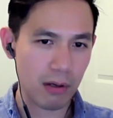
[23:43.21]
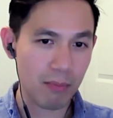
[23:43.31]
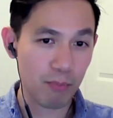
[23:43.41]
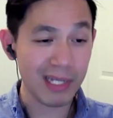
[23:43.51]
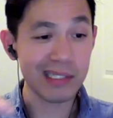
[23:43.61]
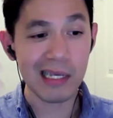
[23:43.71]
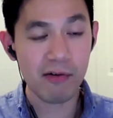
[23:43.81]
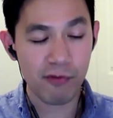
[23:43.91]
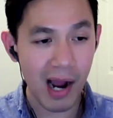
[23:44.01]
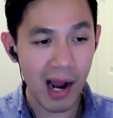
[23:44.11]
And brazine
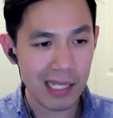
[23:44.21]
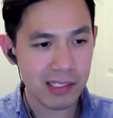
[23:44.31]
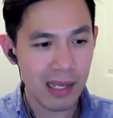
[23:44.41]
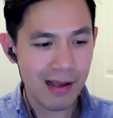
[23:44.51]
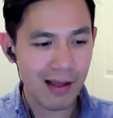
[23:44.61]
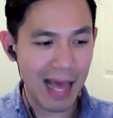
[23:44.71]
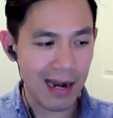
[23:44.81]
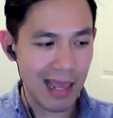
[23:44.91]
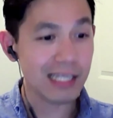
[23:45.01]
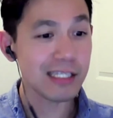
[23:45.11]
for us,
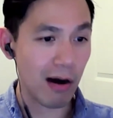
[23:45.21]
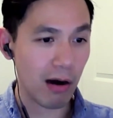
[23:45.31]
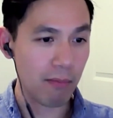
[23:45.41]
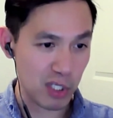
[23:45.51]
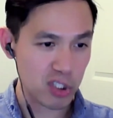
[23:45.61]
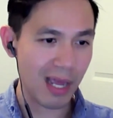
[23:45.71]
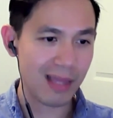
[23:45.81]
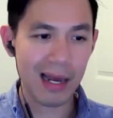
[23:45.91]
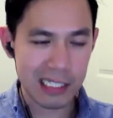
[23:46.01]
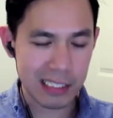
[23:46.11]
that is our beachhead,
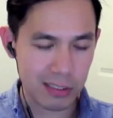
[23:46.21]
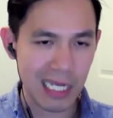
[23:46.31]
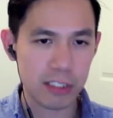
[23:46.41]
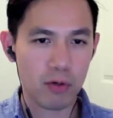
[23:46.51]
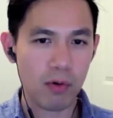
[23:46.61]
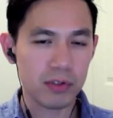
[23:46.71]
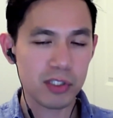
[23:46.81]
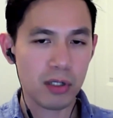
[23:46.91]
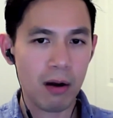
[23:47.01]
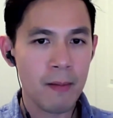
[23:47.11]
that is our Tesla
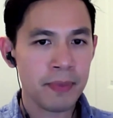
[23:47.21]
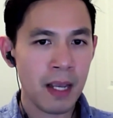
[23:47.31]
Roadster.